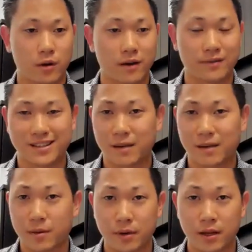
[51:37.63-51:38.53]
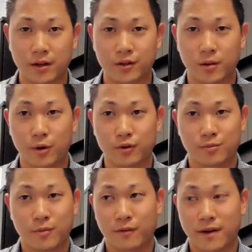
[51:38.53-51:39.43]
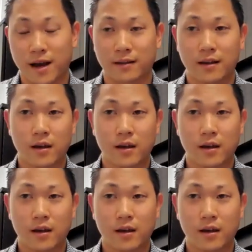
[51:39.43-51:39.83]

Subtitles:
We haven't skipped a beat on jumbos. Matter of fact,